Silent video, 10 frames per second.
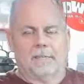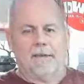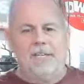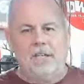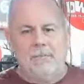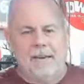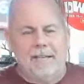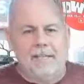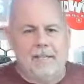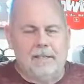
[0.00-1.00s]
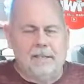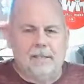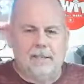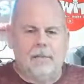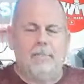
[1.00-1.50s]
Benchy bases.
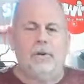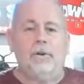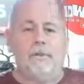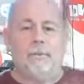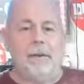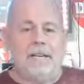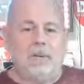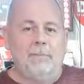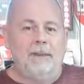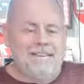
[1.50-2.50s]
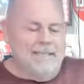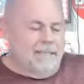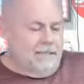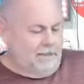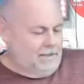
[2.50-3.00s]
Some beautiful benchy
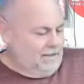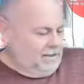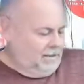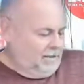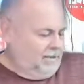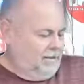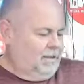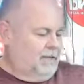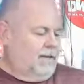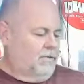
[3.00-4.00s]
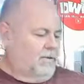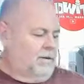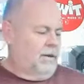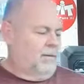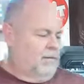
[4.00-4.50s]
bases. Say that 3
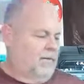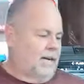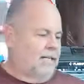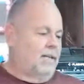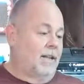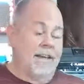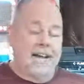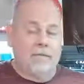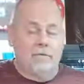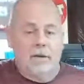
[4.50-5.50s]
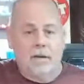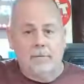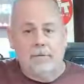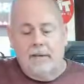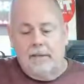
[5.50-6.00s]
times fast. That 3
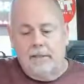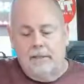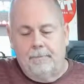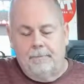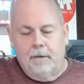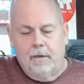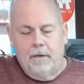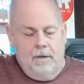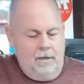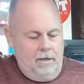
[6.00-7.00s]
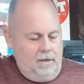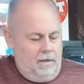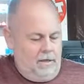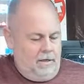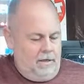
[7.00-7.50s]
times fast.
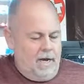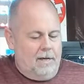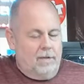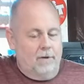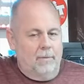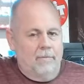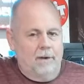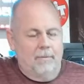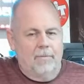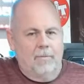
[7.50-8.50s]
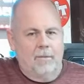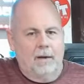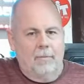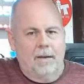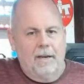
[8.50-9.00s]
yeah, so
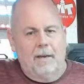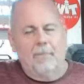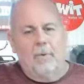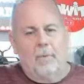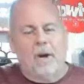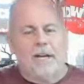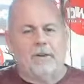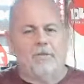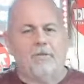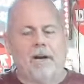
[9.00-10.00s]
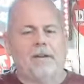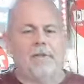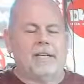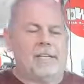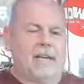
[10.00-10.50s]
I'm wanting to try the
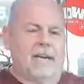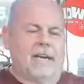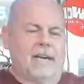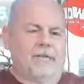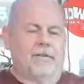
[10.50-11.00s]
resin again.